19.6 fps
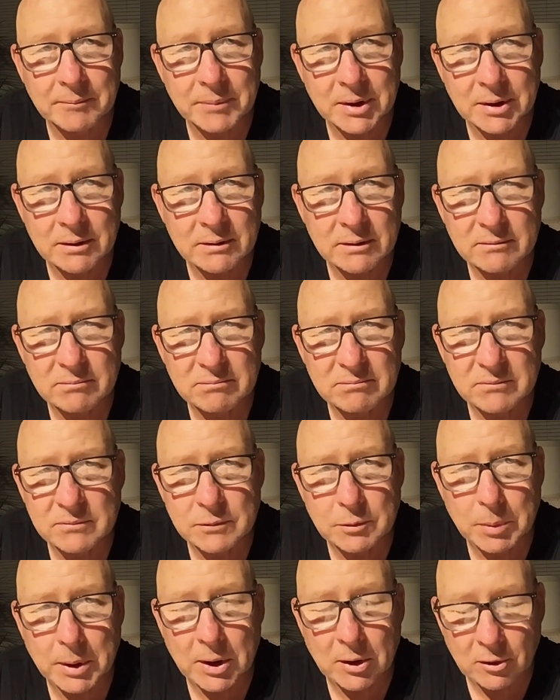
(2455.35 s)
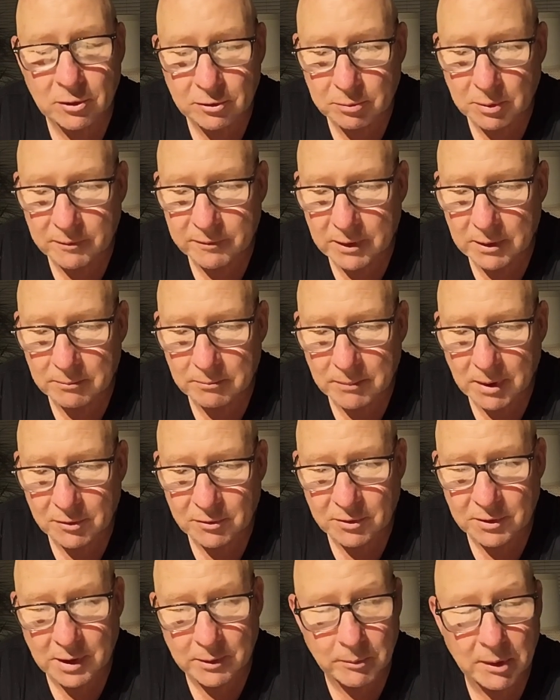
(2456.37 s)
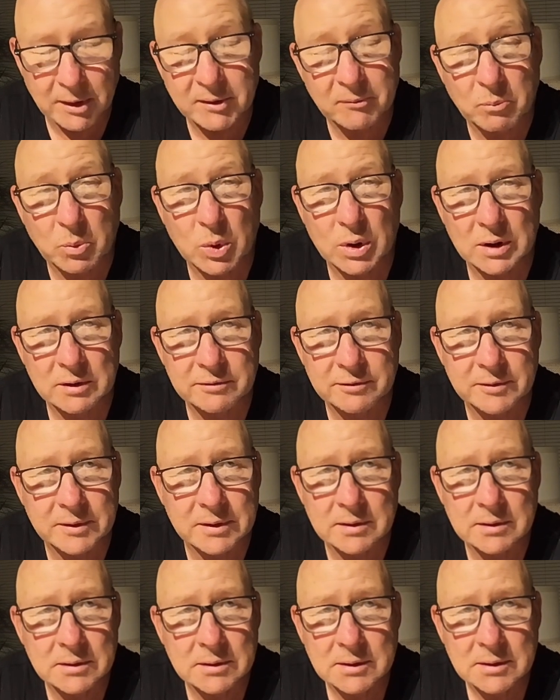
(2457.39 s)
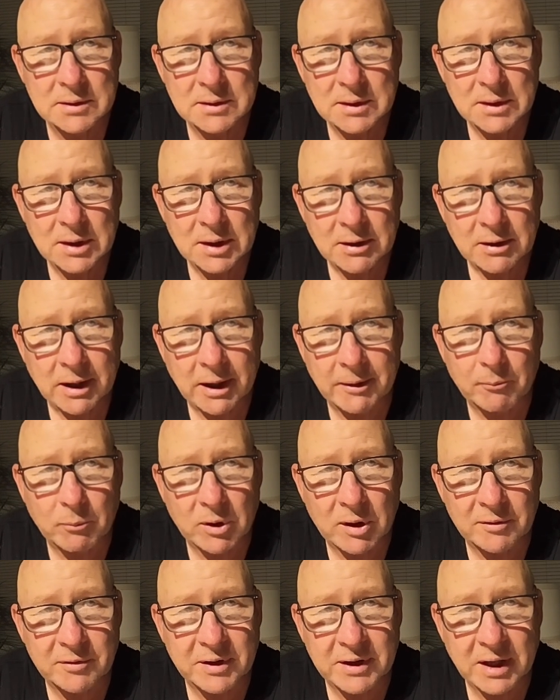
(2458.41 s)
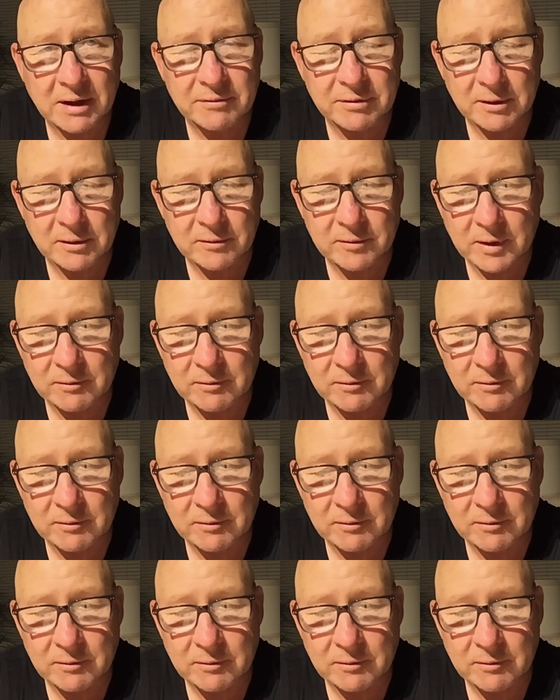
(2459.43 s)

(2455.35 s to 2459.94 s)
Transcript: But to be honest with you, most of them ain't worth the effort of